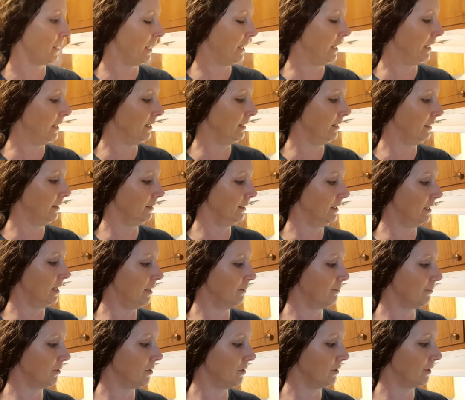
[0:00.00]
And
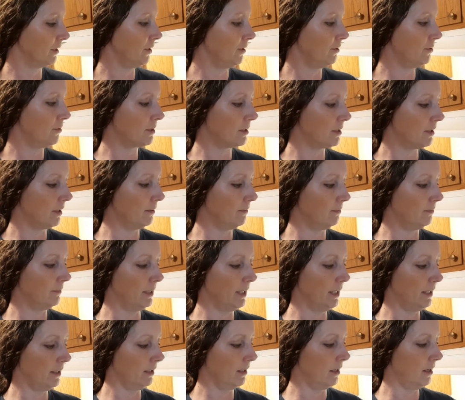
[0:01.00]
I'm going to use something
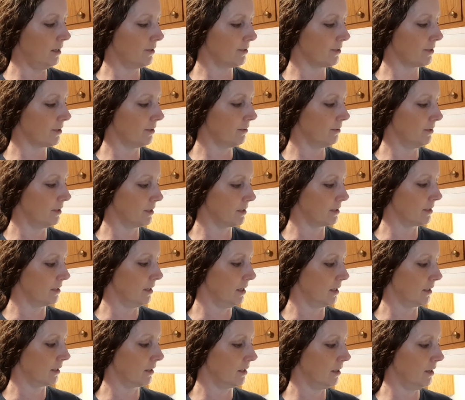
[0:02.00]
that it also does
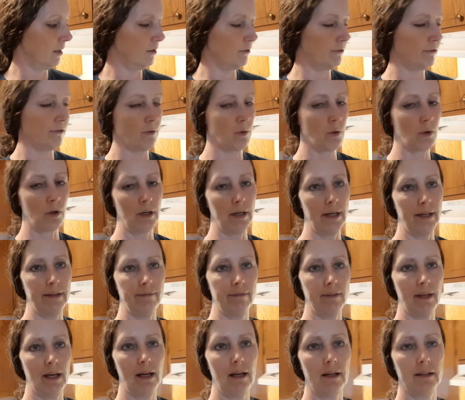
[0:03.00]
not call for,
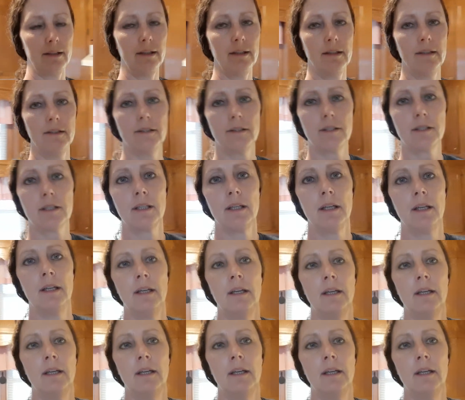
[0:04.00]
and that is